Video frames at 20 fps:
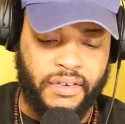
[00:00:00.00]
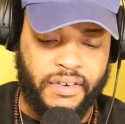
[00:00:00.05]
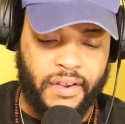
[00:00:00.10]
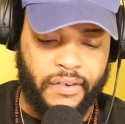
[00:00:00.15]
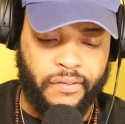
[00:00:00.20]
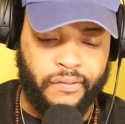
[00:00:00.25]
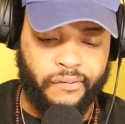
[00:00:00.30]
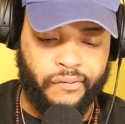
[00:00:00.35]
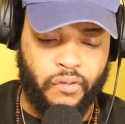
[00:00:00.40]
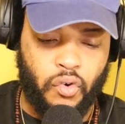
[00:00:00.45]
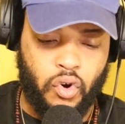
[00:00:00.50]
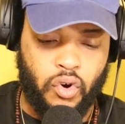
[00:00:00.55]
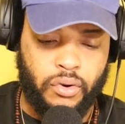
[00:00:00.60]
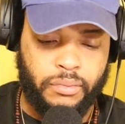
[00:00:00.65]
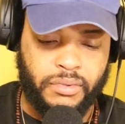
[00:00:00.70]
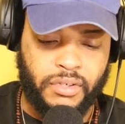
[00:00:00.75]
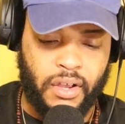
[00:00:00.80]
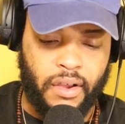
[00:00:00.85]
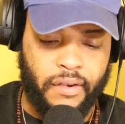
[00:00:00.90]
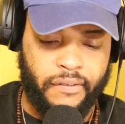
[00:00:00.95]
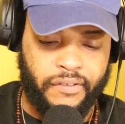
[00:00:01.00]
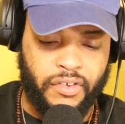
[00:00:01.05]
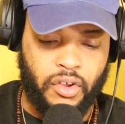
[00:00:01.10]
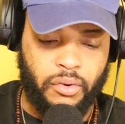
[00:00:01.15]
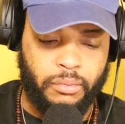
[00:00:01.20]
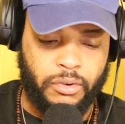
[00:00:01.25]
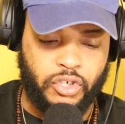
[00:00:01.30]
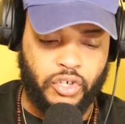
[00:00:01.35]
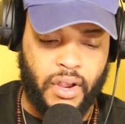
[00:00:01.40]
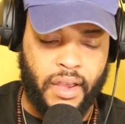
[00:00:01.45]
on different forms
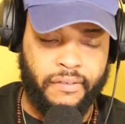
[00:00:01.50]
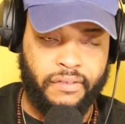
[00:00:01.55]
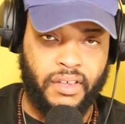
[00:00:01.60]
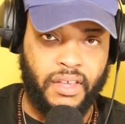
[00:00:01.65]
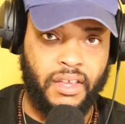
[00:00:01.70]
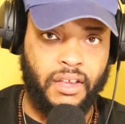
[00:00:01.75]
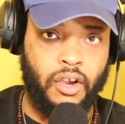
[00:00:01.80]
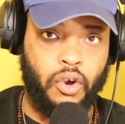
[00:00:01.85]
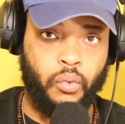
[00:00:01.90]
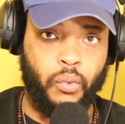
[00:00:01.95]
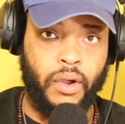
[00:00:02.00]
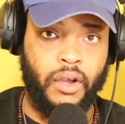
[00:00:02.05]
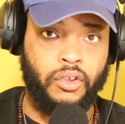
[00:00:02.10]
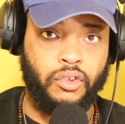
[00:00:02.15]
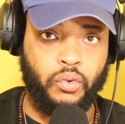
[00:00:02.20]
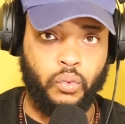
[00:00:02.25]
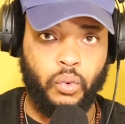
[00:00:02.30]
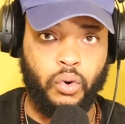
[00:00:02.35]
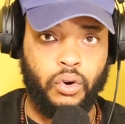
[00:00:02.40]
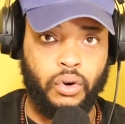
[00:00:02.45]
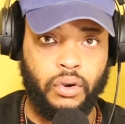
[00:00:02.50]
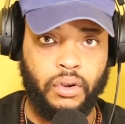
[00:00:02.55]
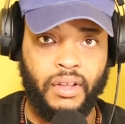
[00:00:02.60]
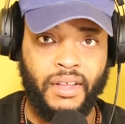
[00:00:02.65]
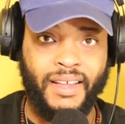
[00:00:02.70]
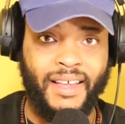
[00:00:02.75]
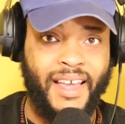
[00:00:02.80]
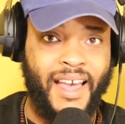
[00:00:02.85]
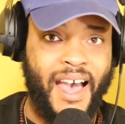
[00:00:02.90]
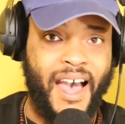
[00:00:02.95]
of human trafficking around the
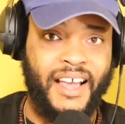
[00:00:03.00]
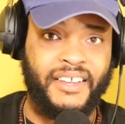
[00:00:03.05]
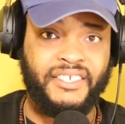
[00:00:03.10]
world.